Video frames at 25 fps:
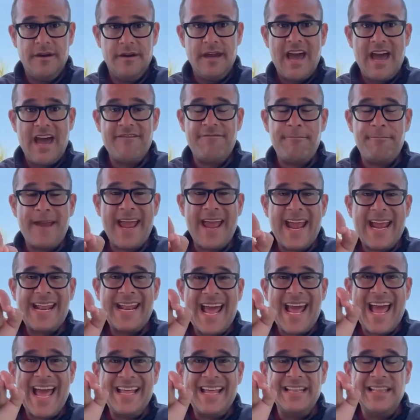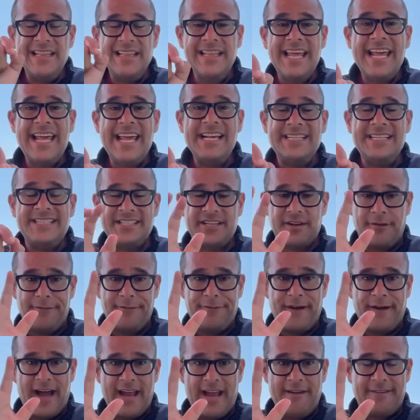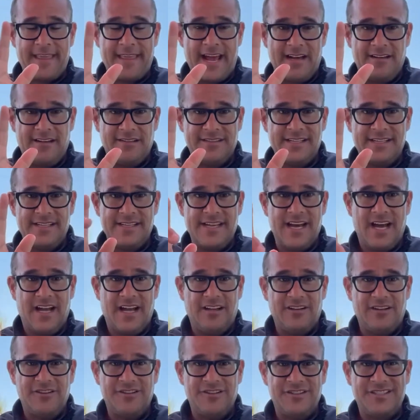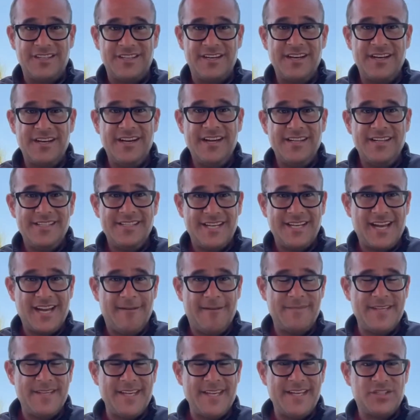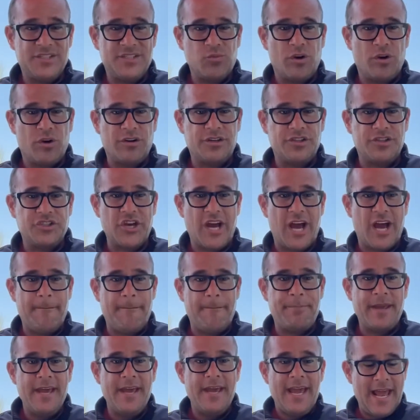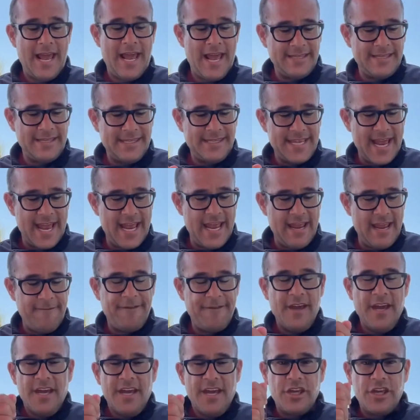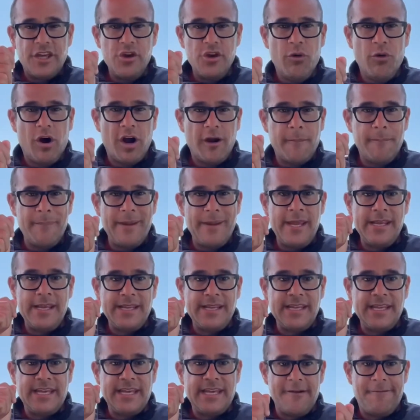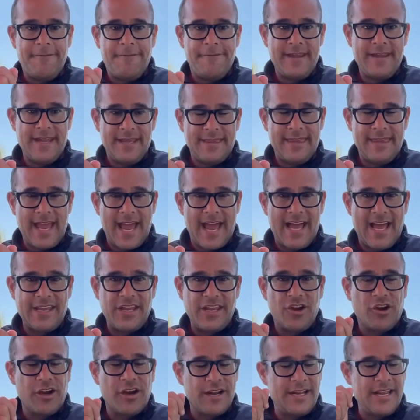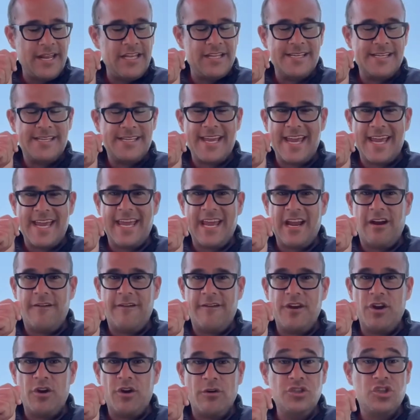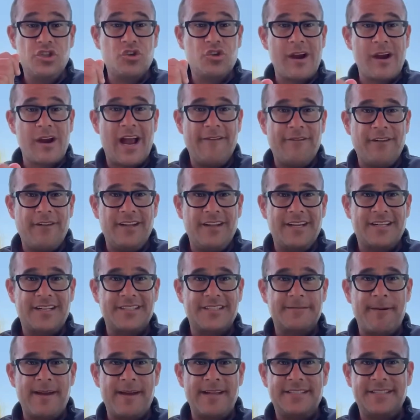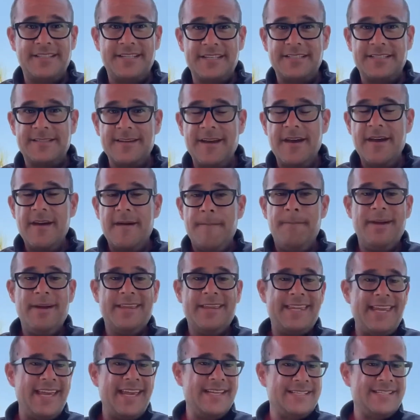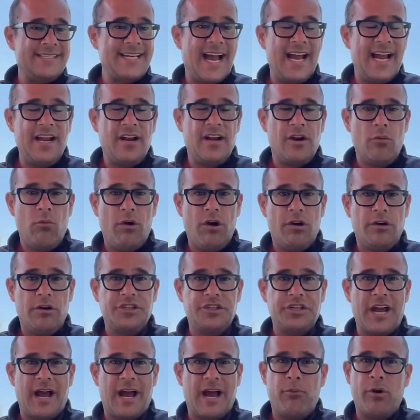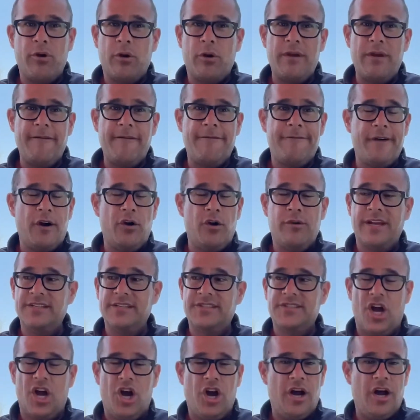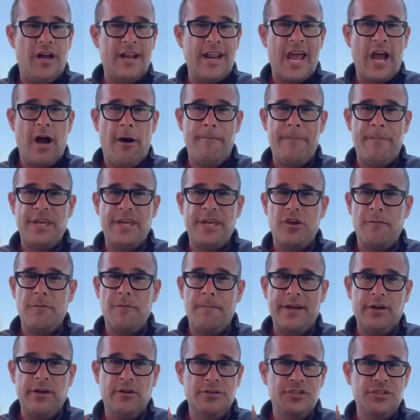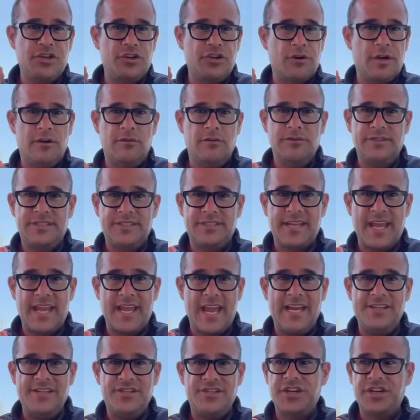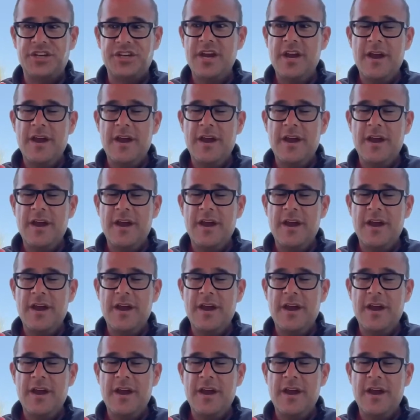have paid at least $5,000 to come to this workshop. And Dave, you are being gifted that. You're going to need to take care of your own travel expenses, but the entire workshop where we focus on helping you build your own stage,